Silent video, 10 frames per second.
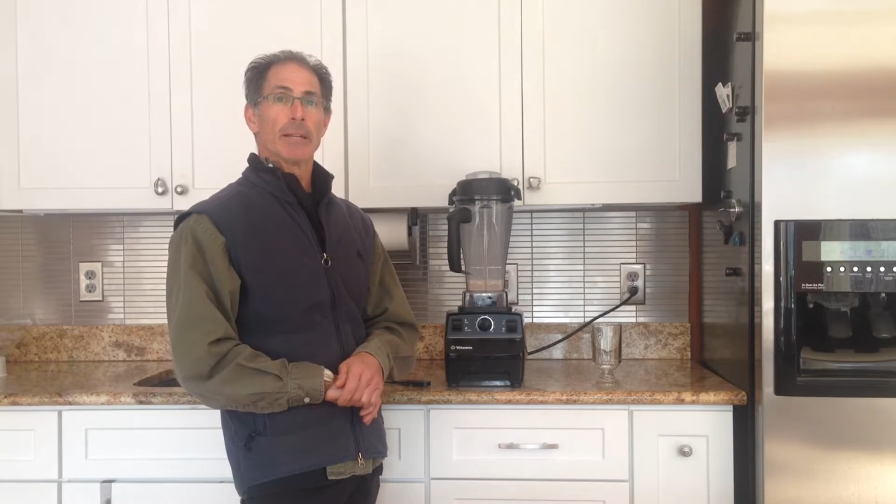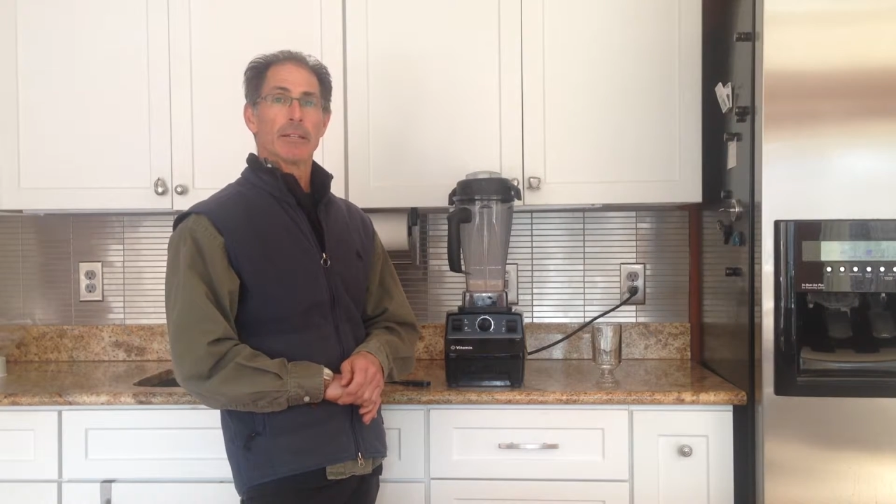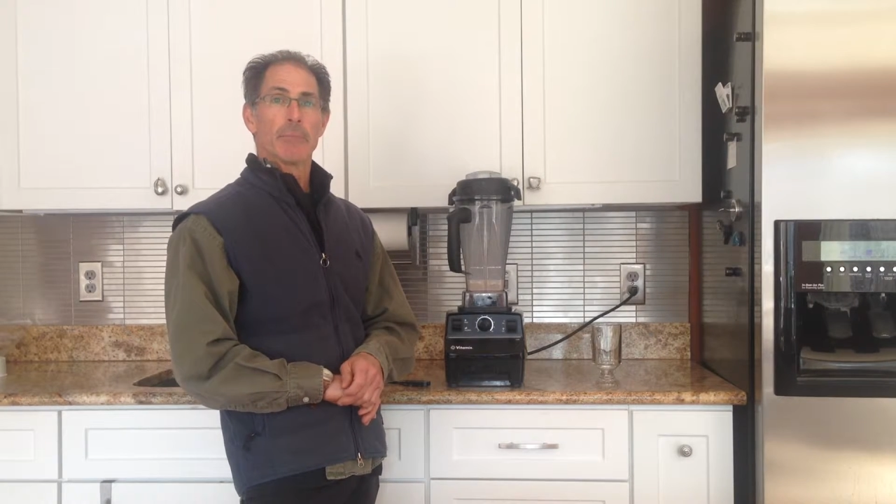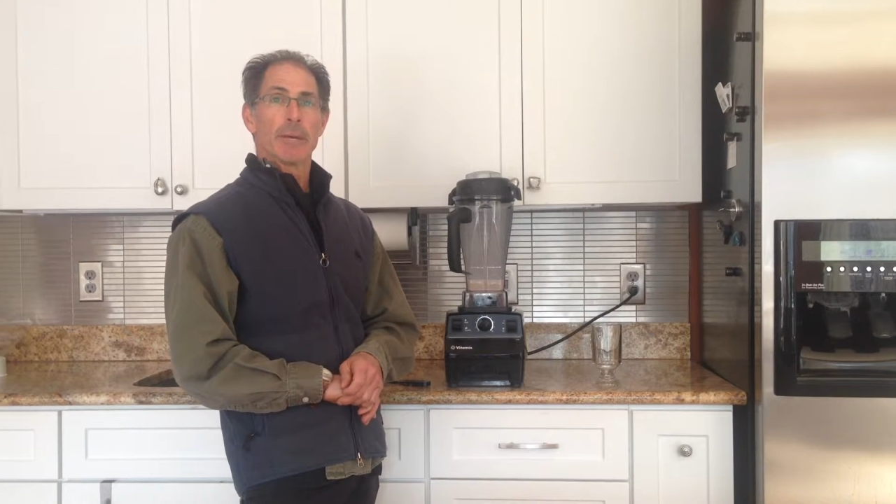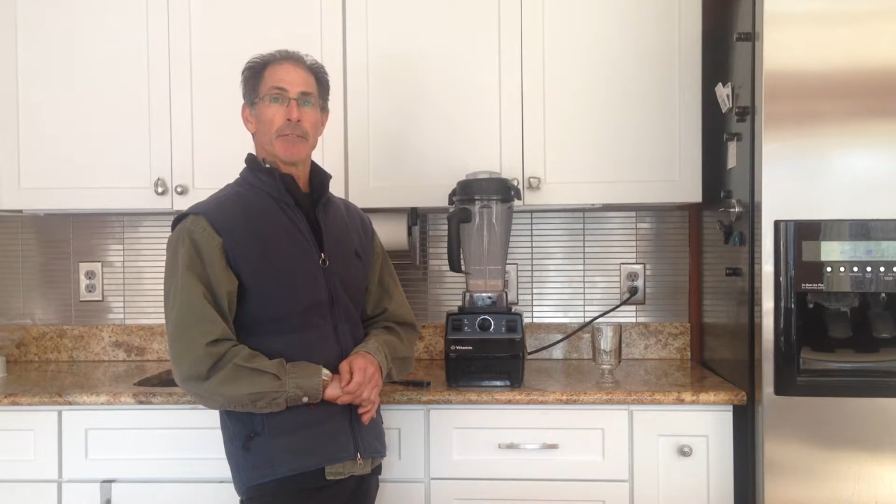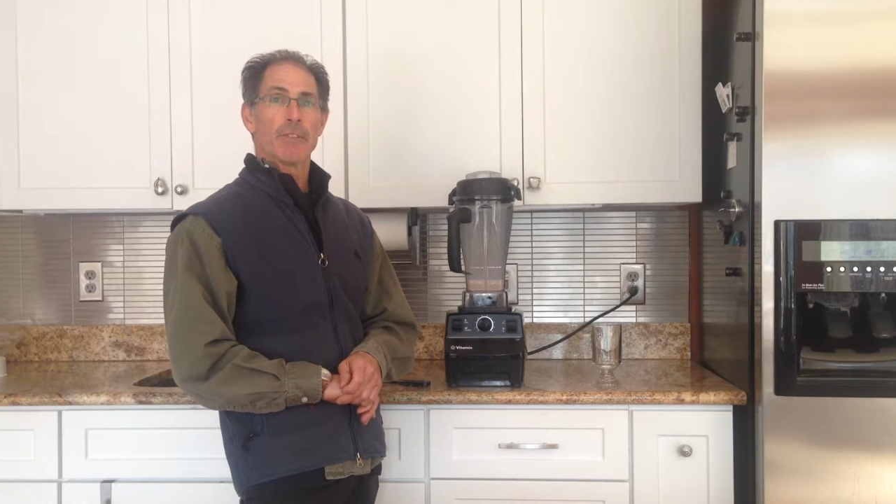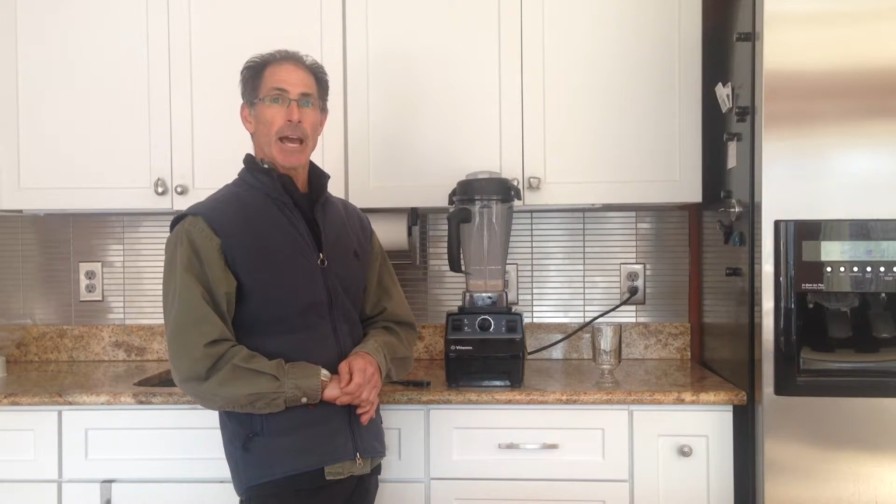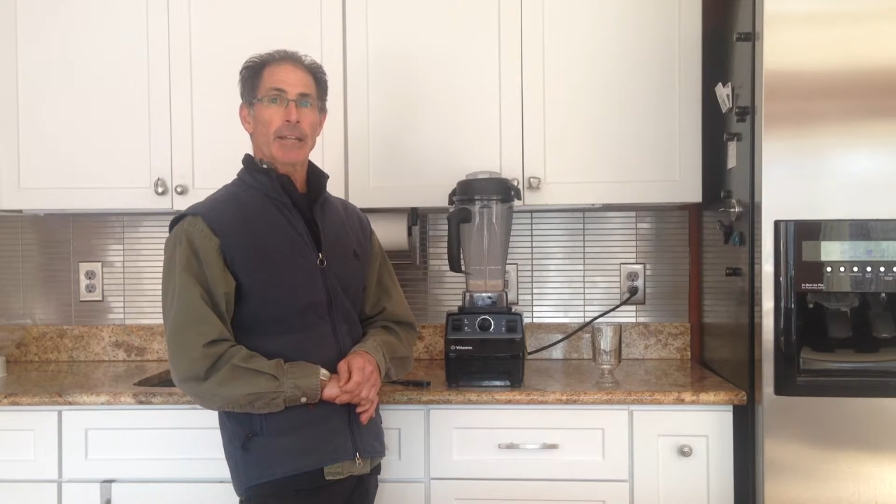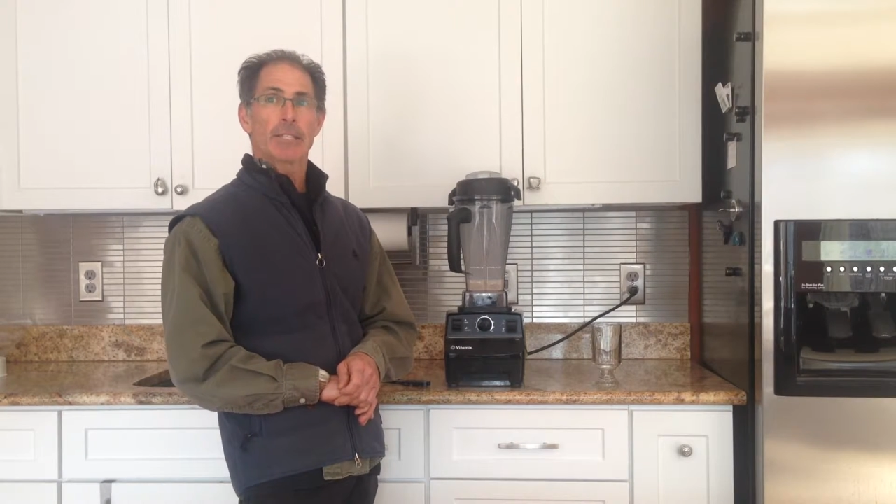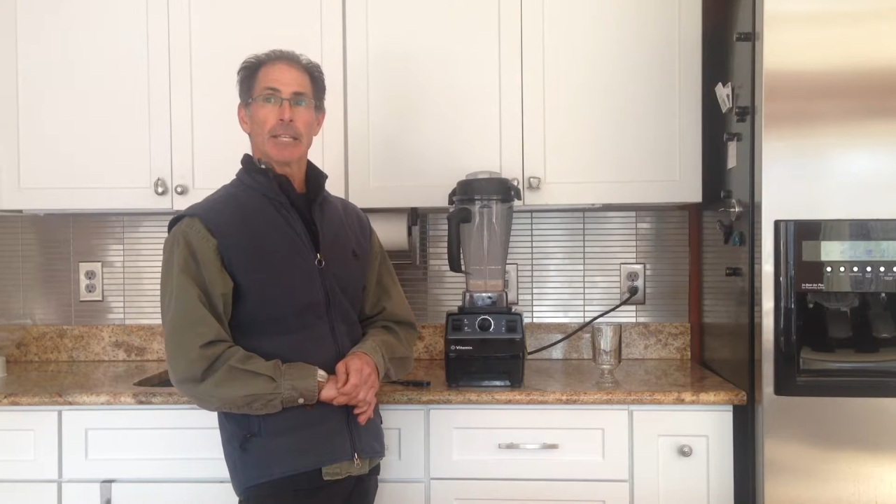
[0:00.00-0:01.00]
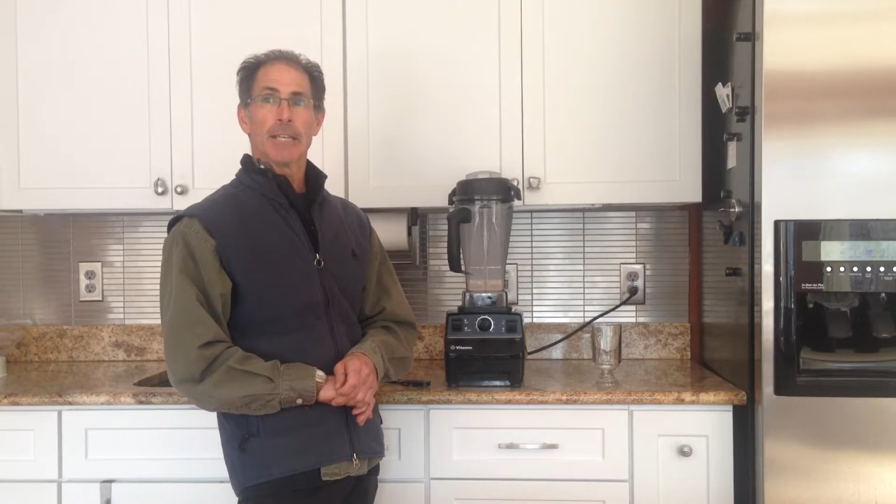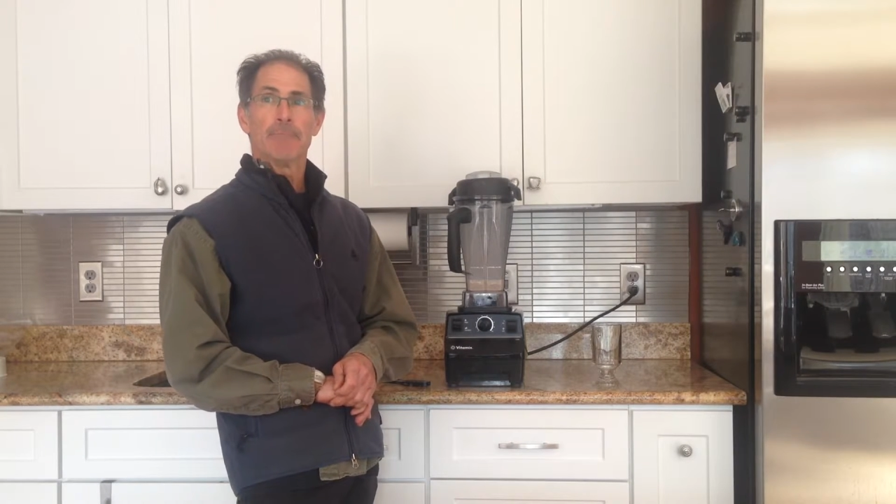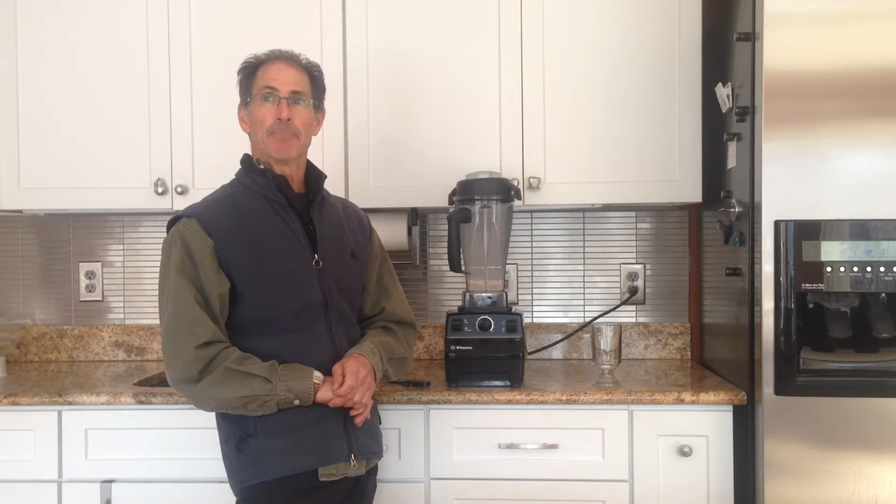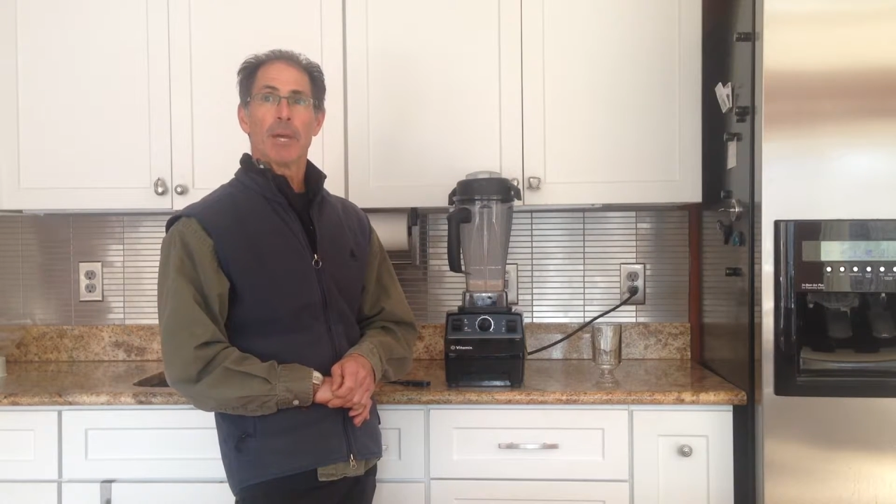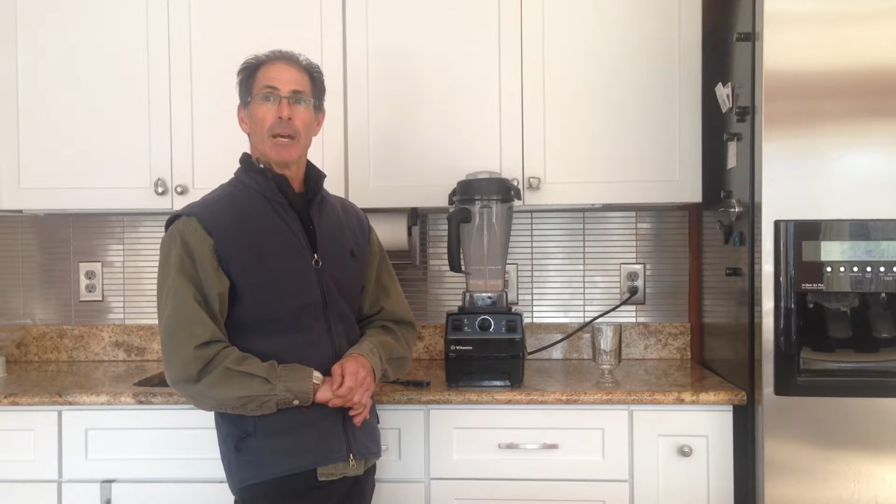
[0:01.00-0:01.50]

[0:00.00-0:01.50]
a little bit of flaxseed.